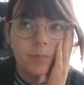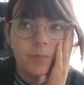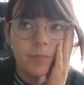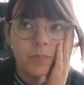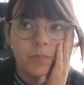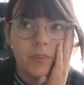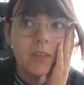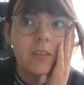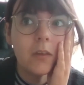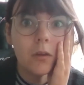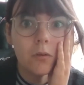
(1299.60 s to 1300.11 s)

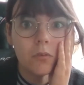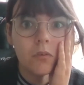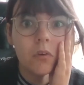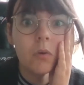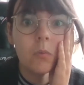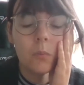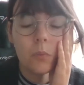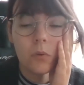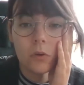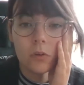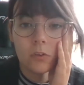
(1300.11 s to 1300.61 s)

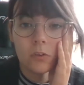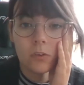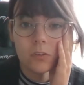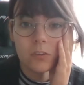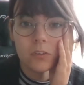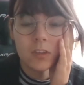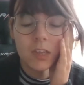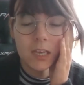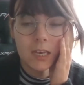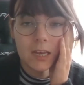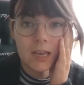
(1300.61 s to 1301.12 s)
different
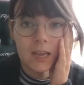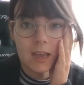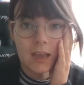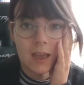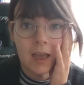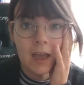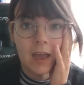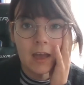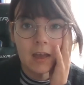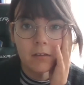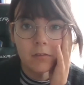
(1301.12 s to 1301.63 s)
boxes that I
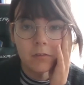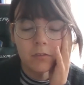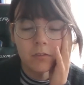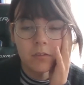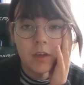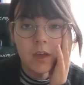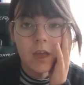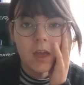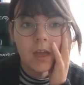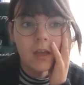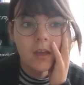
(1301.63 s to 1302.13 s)
have,
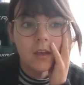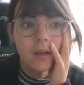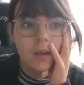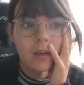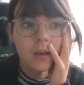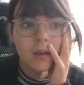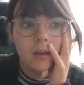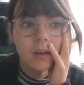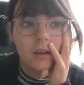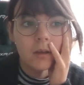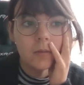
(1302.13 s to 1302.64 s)

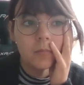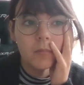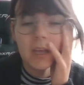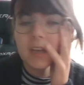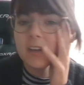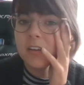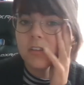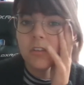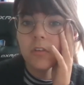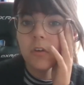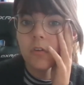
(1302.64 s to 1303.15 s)

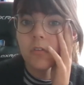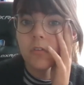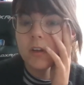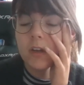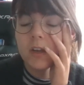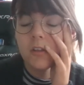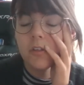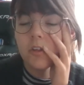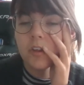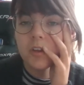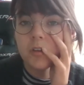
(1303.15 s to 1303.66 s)
and it's not
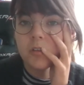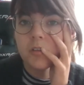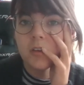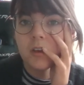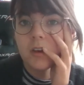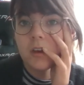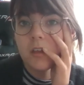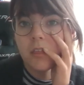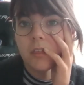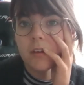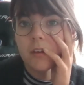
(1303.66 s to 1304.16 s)
really changed
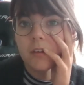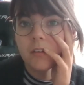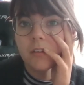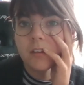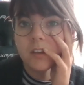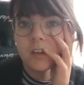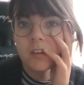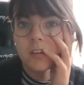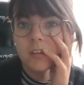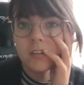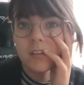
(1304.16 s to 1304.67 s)
anything
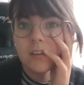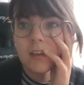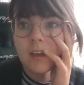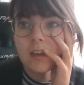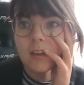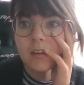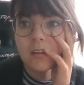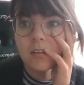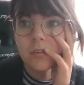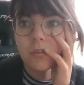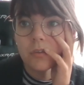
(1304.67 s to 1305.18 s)
since
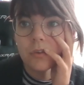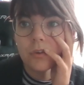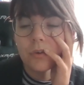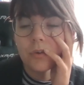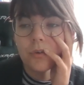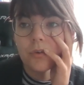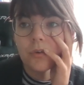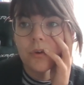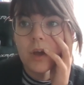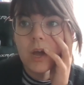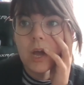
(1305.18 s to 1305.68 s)
then.
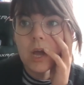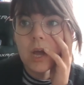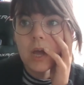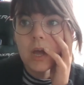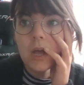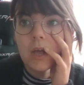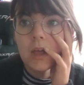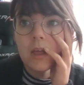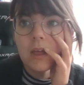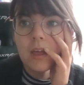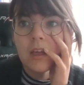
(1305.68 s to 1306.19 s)
So
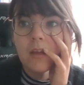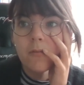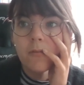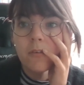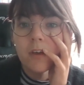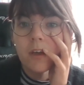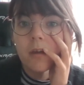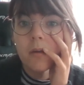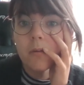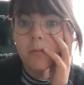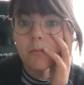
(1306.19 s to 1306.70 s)
if
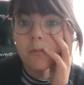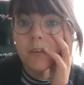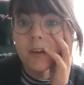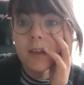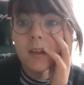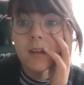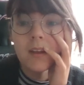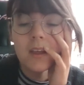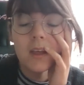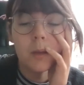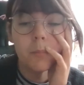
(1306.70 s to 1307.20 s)
I can
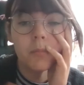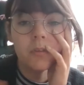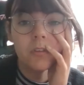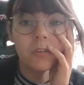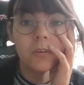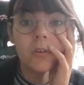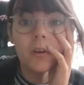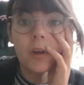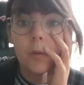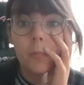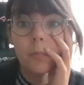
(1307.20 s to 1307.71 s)
find the
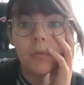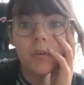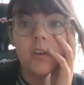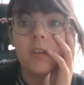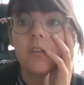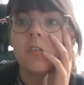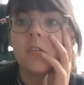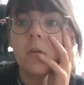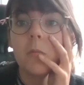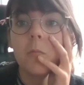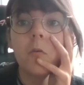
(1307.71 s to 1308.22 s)
episode, I'll put
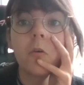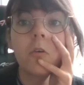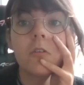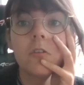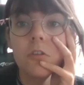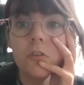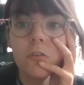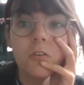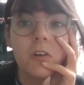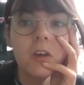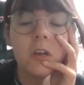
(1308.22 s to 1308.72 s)
it somewhere on the
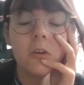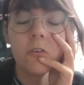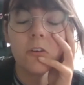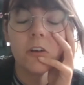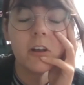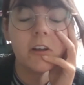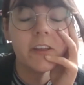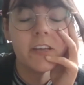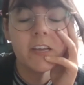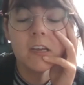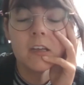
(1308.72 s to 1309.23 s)
screen, or
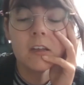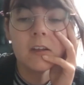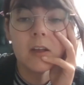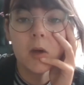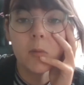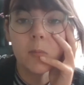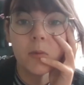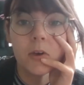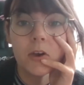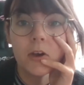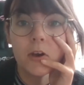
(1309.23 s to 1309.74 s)
I'll link it
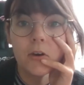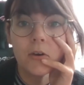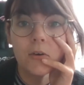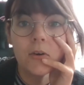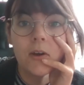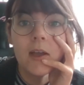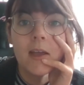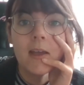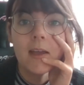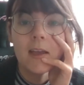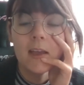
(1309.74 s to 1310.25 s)
down below,
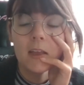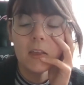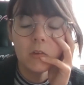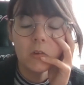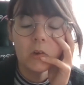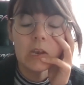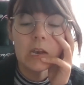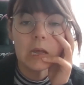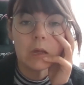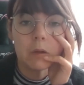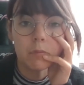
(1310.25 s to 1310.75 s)
and you
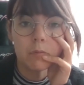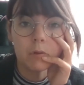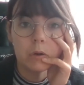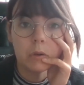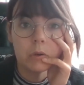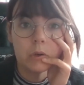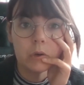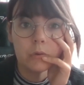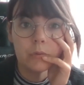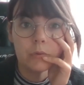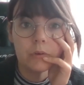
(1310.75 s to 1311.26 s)
can have a
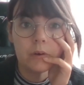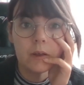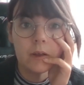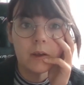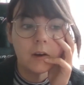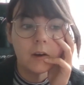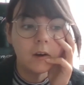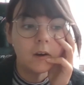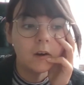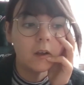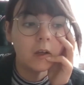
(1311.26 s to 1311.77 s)
look over
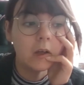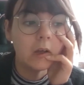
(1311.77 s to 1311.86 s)
there.